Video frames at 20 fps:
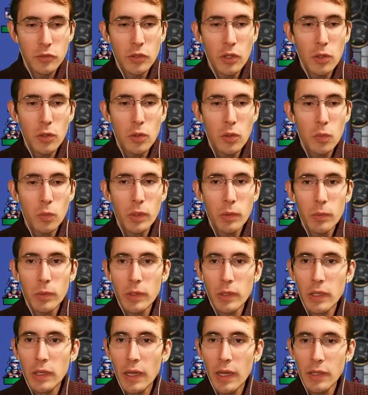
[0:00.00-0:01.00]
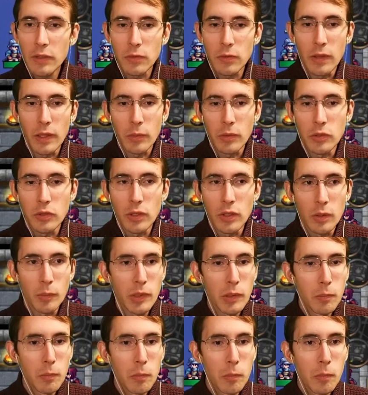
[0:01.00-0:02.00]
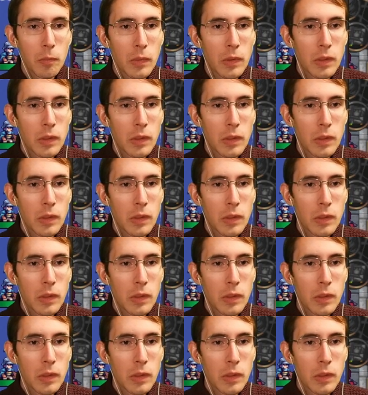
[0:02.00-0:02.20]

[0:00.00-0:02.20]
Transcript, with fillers: So we will not do that with Jaromir.